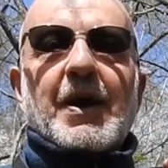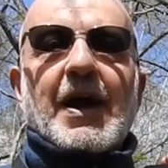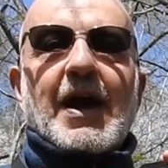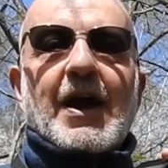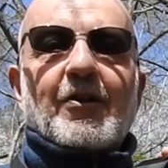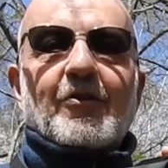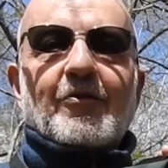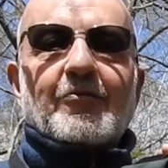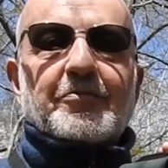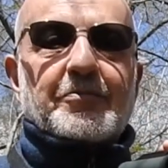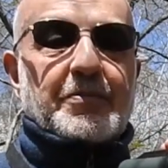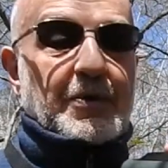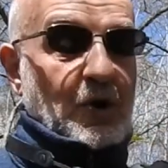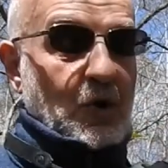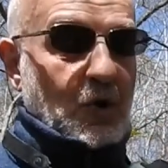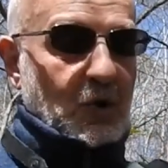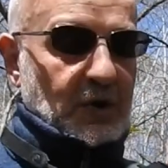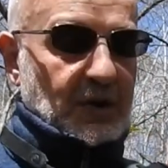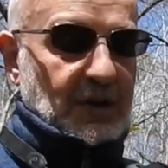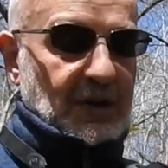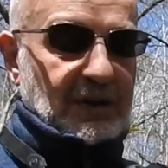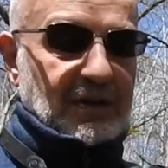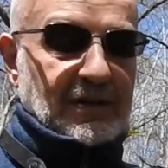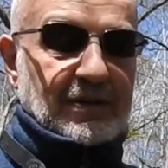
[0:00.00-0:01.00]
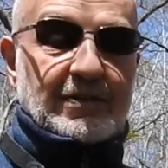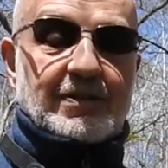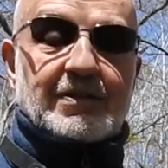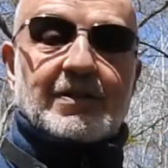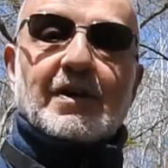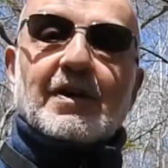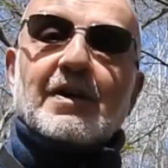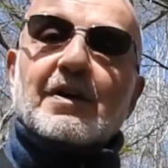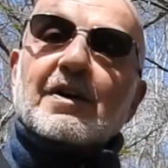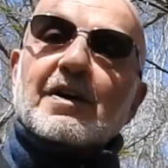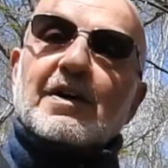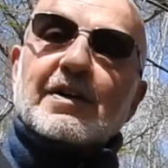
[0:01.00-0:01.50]
pair of
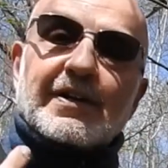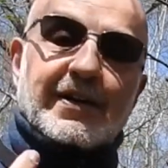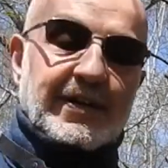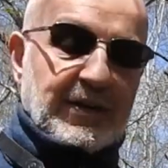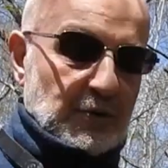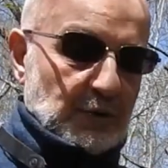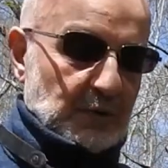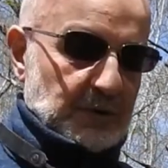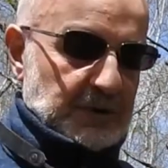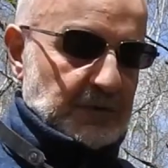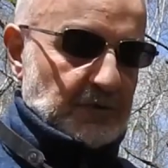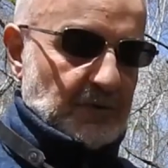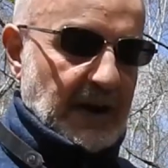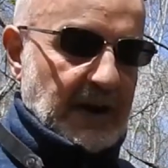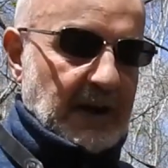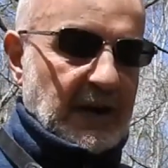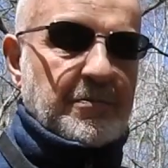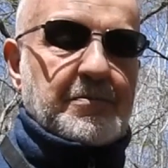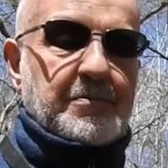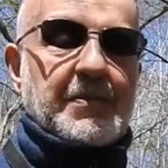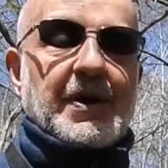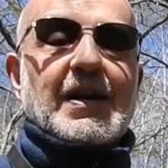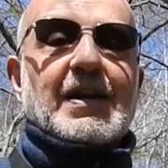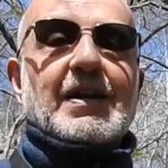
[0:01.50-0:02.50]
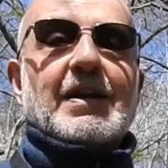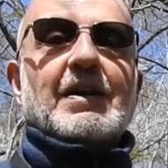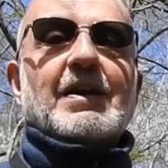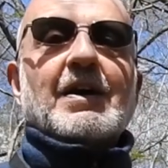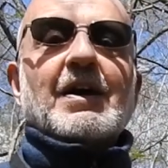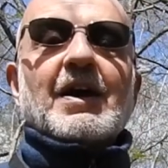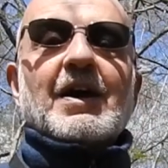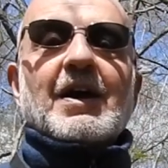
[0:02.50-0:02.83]
binoculars, and I always recommend